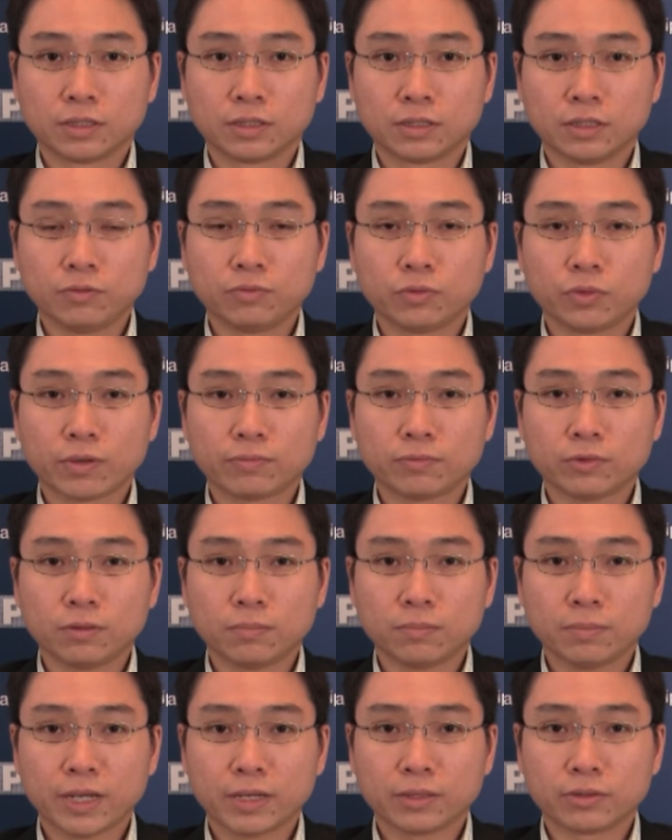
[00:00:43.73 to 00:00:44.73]
If you have
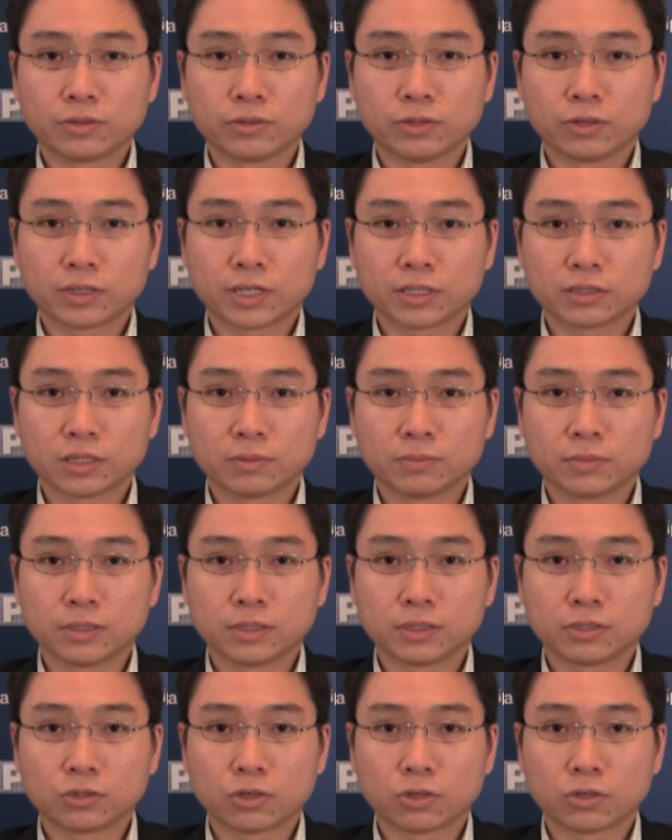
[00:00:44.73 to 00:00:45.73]
not met your
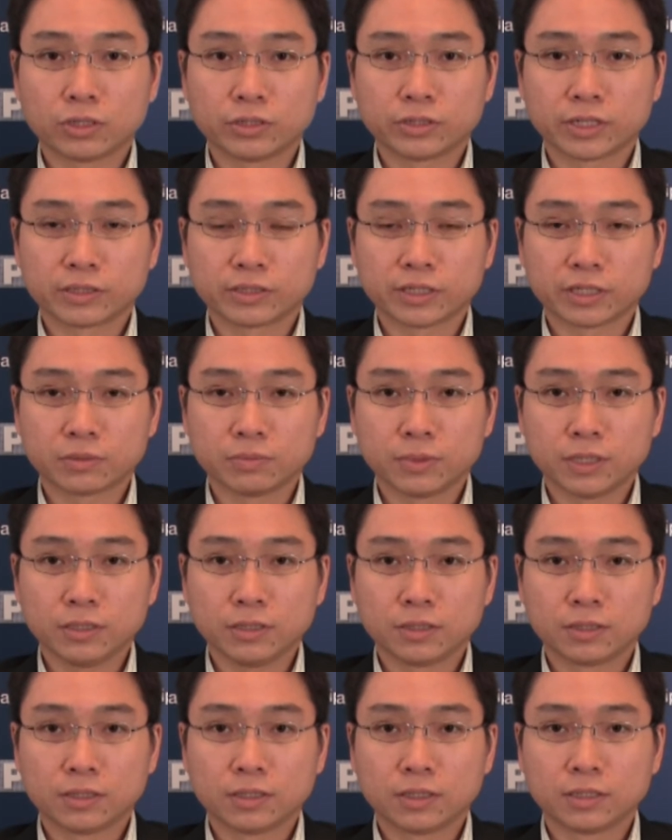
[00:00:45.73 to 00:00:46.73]
Customer Knowledge Assessment
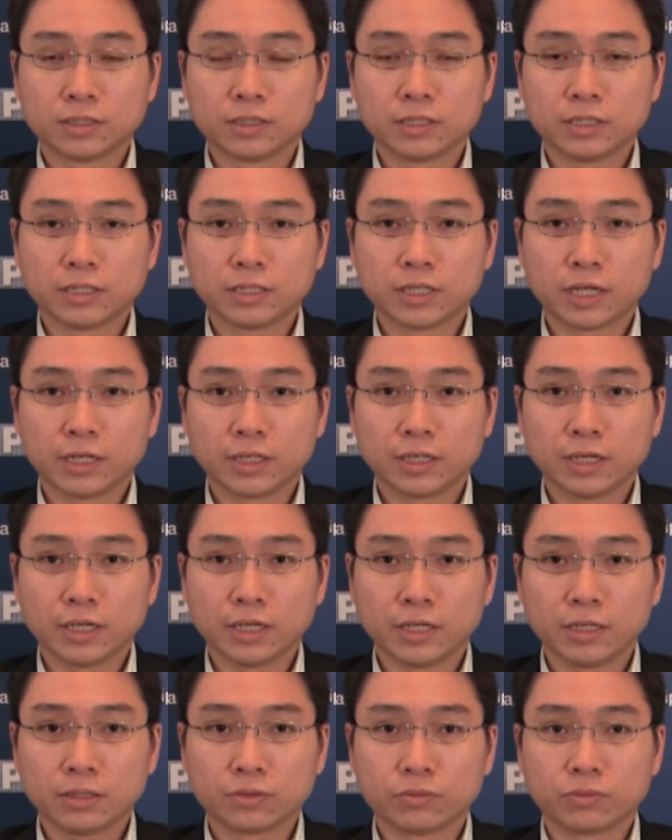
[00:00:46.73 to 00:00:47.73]
(C K
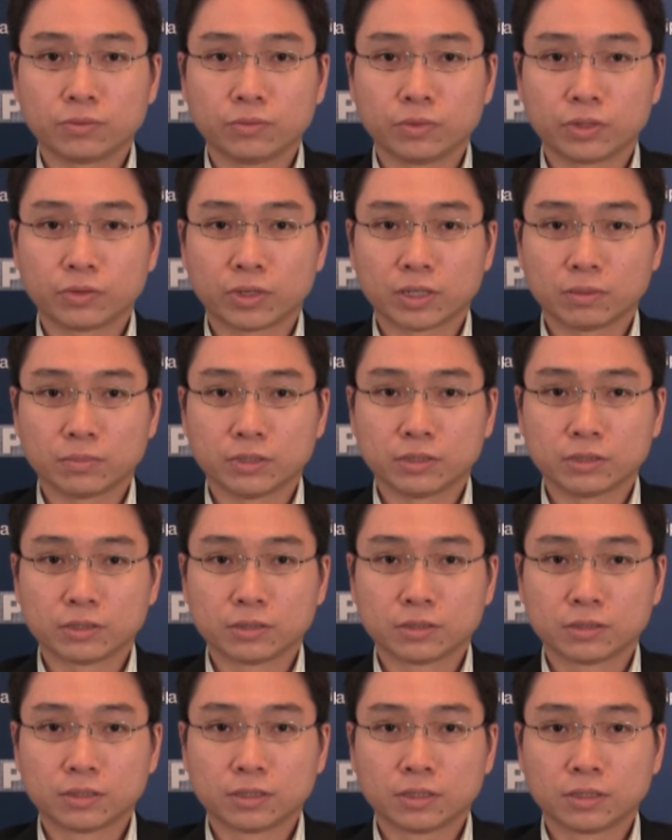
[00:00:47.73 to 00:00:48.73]
A)
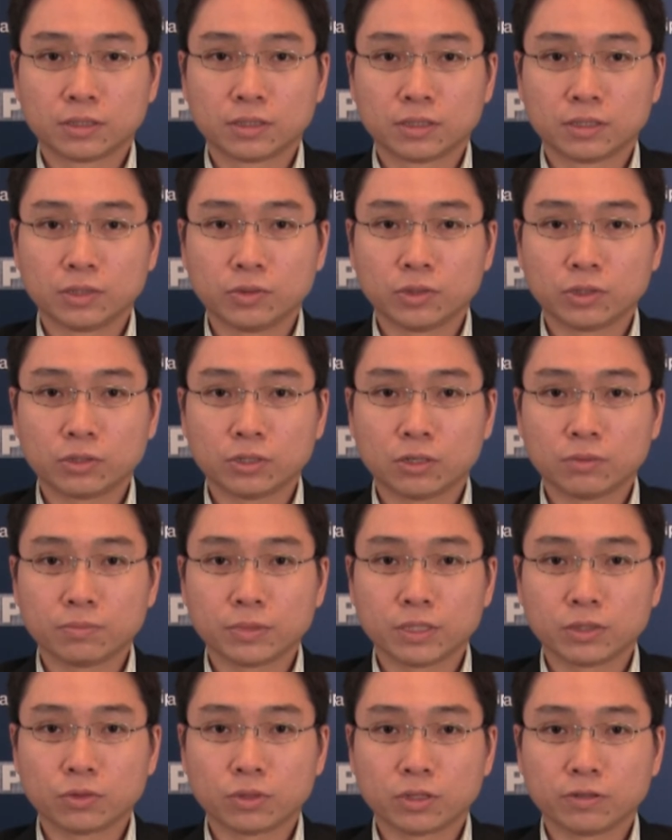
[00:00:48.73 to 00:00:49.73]
requirements, you will not
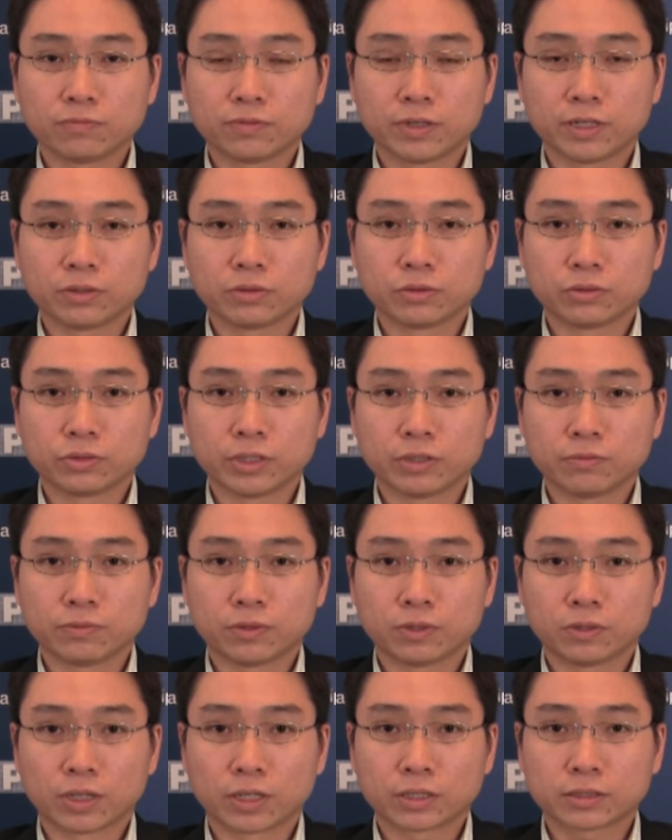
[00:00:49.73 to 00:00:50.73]
be qualified to trade
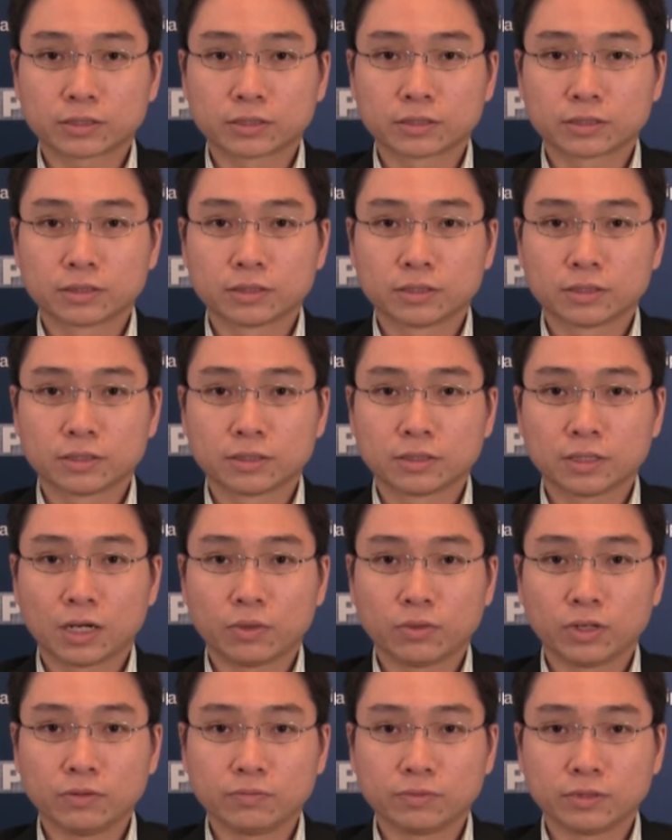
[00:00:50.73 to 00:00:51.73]
forex.
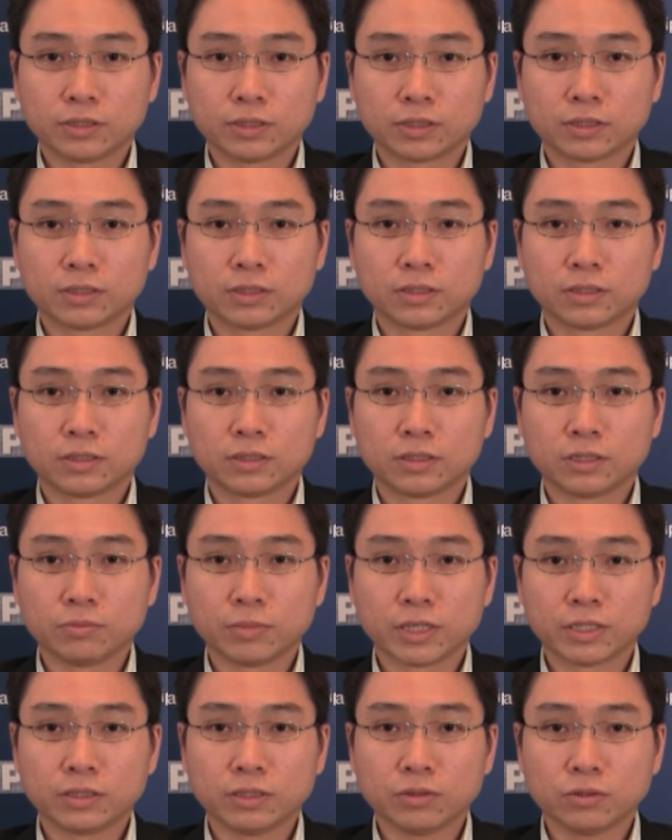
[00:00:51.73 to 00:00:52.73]
However, you
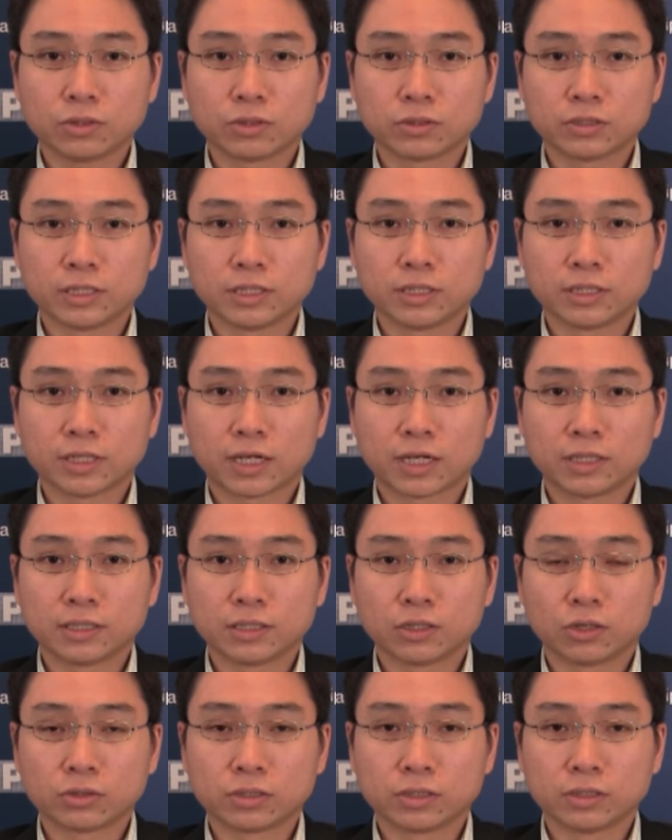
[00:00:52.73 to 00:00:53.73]
may still consider
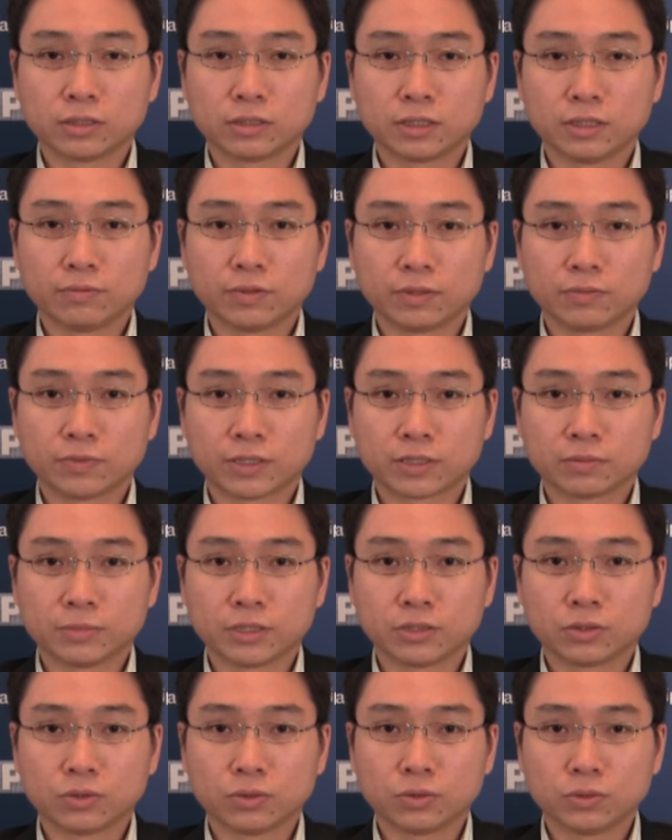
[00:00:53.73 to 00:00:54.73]
other alternative
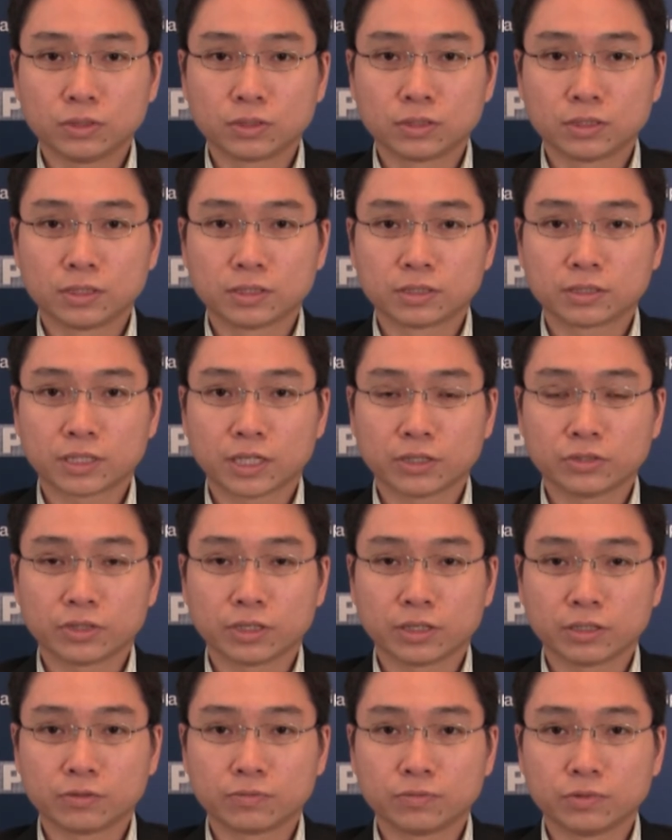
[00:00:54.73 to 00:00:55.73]
investment tools such
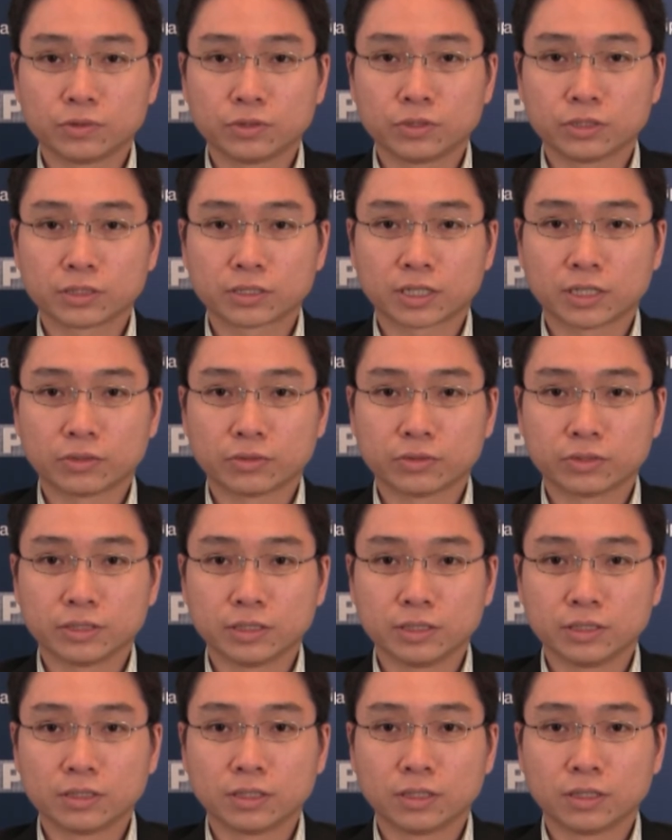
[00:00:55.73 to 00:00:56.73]
as futures
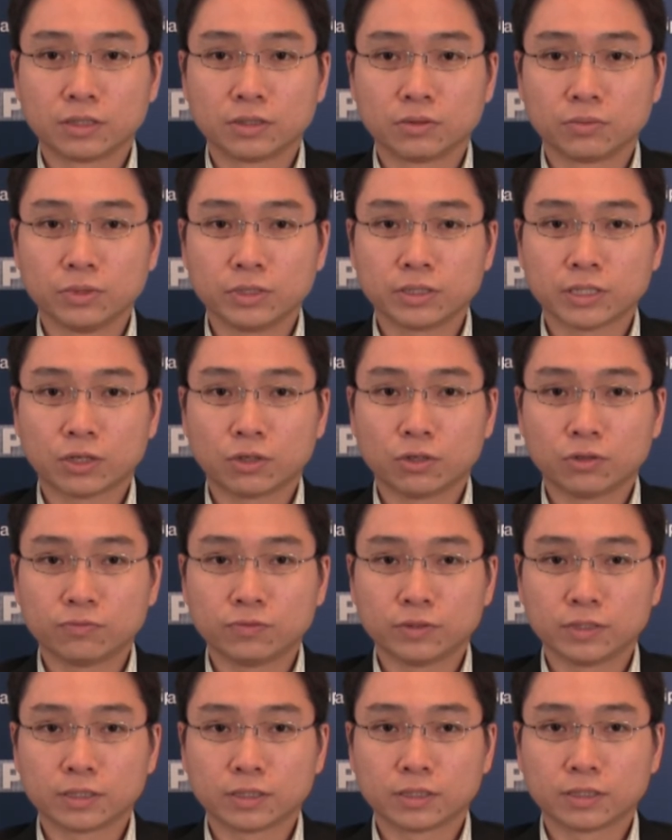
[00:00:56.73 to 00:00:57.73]
currencies, which are
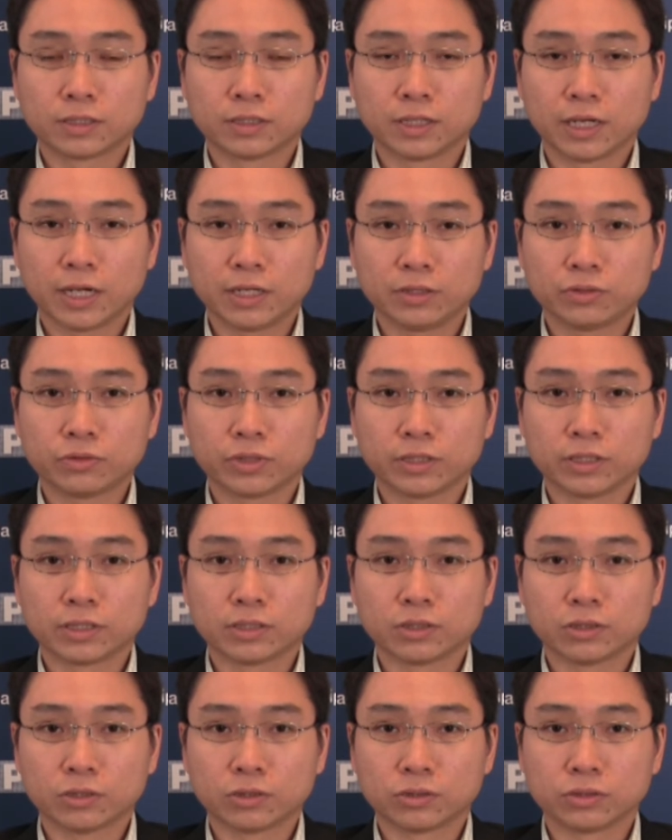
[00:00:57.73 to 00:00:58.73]
offered and
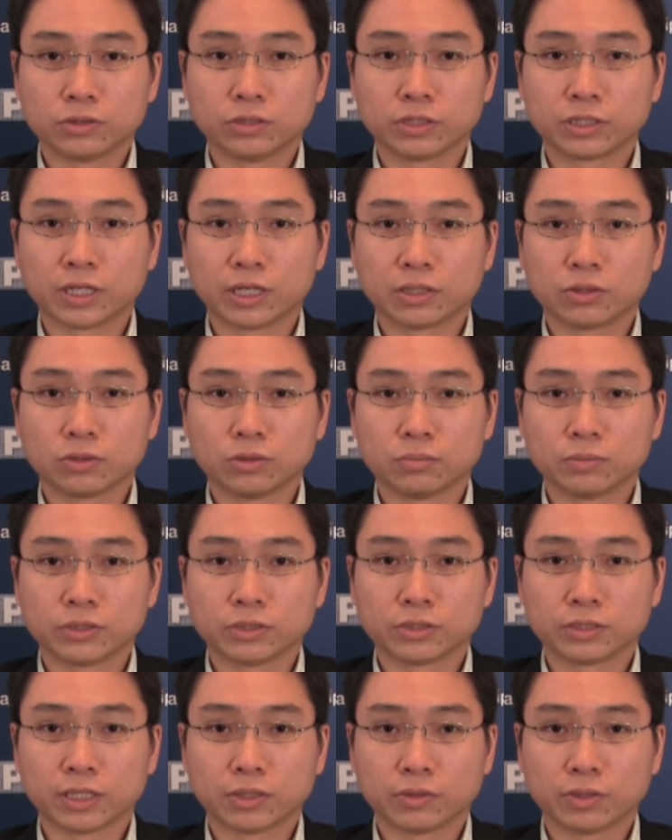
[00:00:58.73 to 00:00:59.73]
traded on Chicago
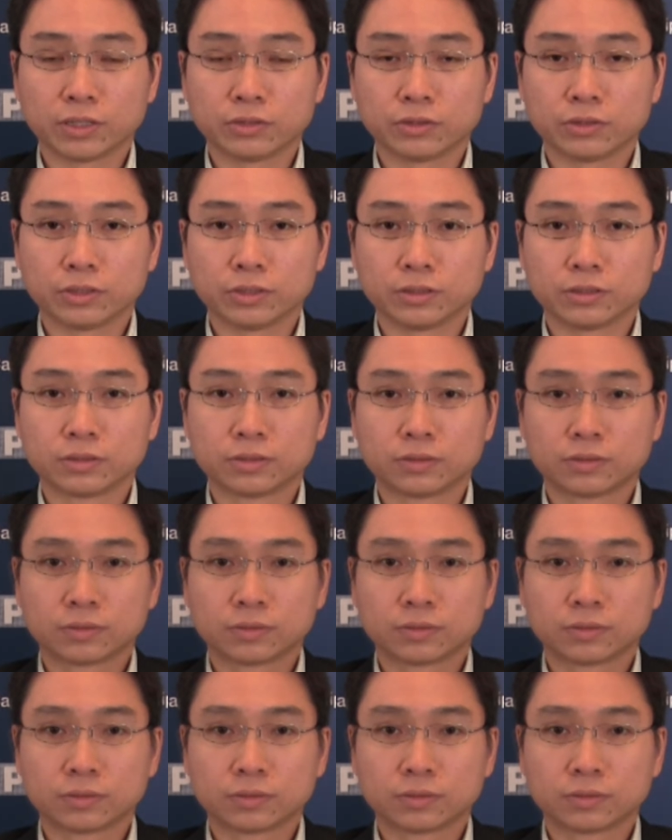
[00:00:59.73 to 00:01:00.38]
Mercantile Exchange.